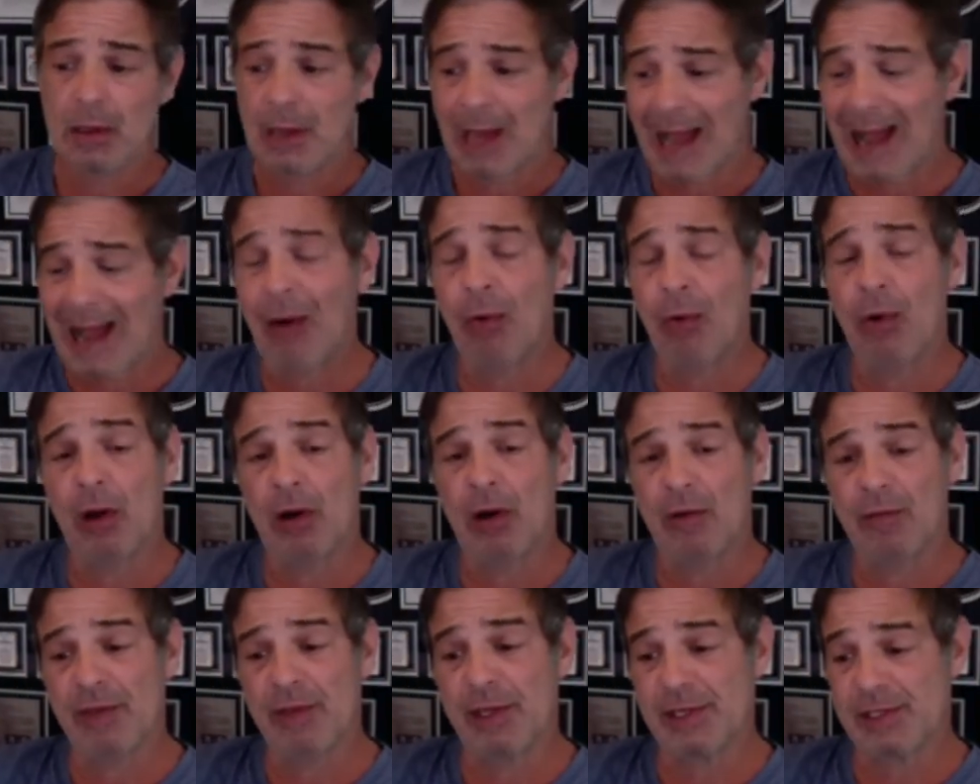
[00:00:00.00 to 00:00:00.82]
out
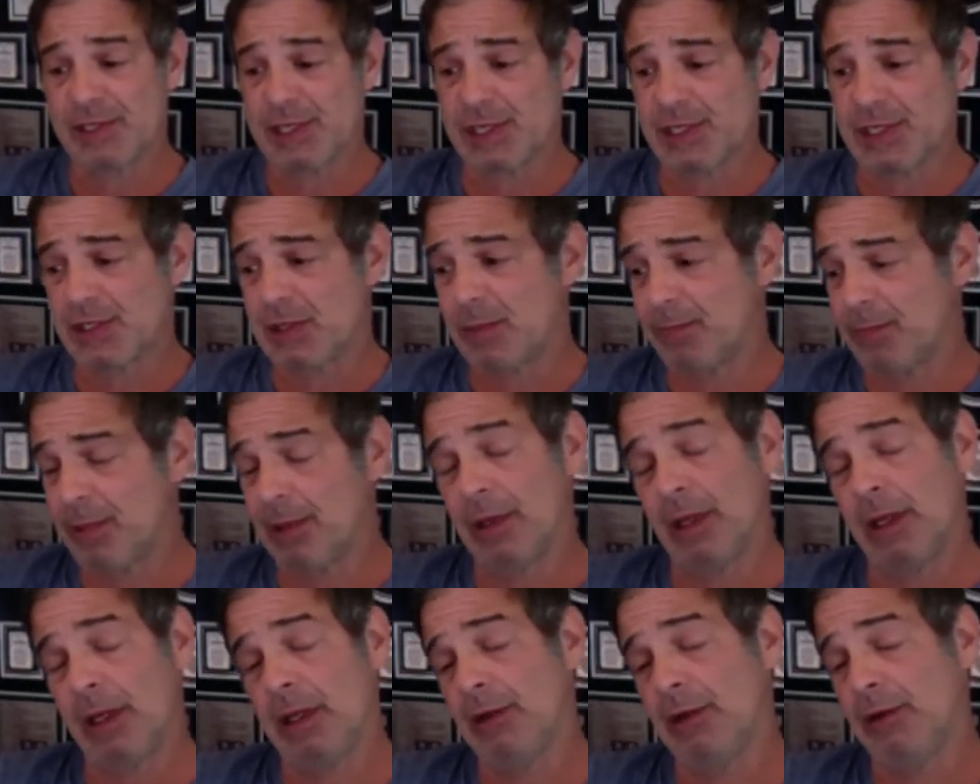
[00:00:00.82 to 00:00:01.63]
of the system.
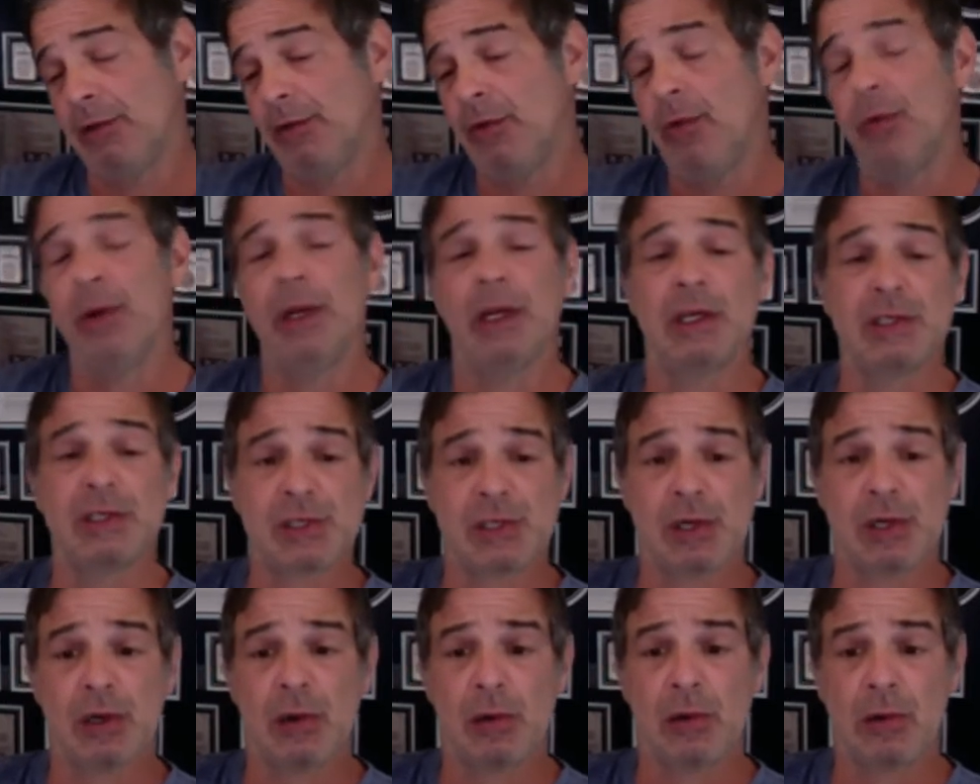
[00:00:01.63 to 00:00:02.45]
But in doing
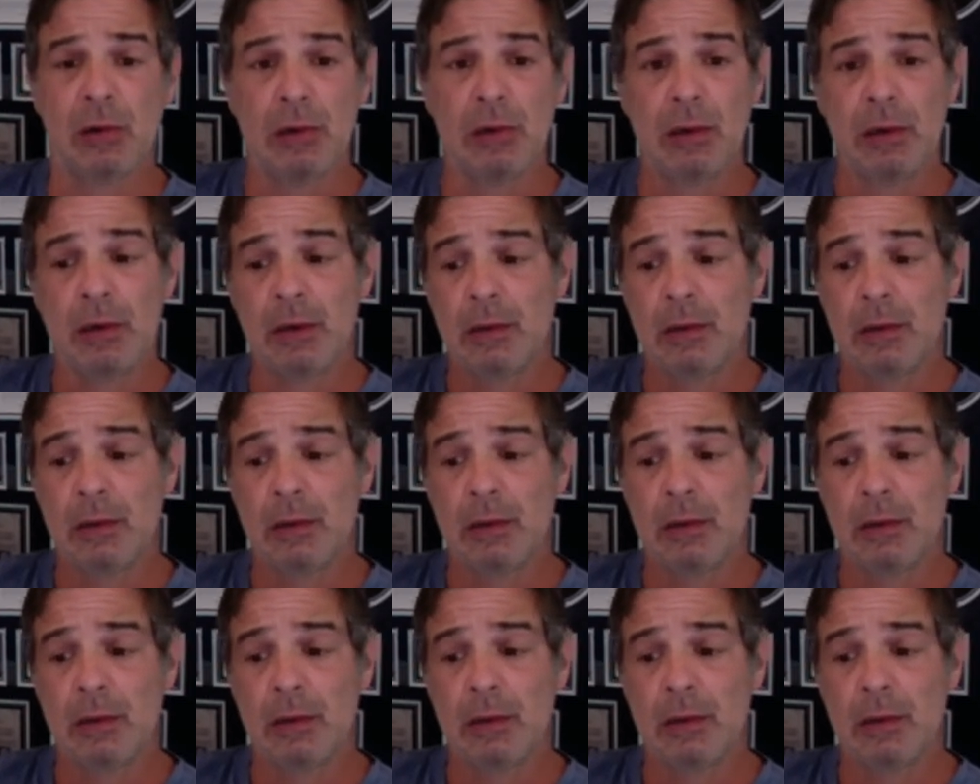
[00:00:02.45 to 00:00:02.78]
so,